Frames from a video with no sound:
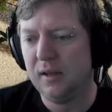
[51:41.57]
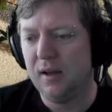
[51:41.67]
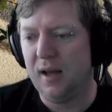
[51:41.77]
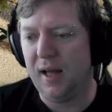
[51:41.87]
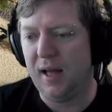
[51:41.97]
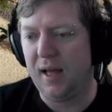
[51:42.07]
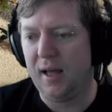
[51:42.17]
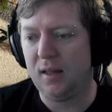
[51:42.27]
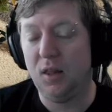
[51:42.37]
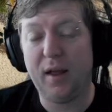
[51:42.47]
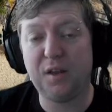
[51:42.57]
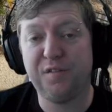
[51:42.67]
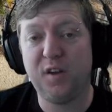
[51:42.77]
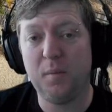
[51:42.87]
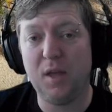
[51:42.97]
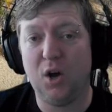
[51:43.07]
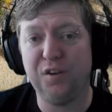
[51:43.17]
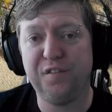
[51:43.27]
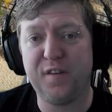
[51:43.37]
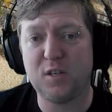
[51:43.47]
Like and follow me
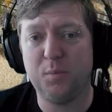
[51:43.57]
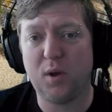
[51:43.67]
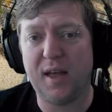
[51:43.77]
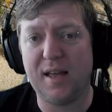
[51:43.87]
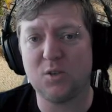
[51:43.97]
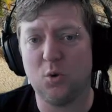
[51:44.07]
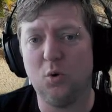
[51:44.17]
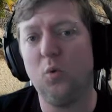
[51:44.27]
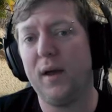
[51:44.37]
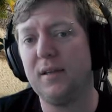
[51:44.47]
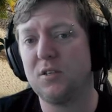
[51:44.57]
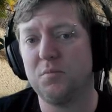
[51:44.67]
on Facebook as always.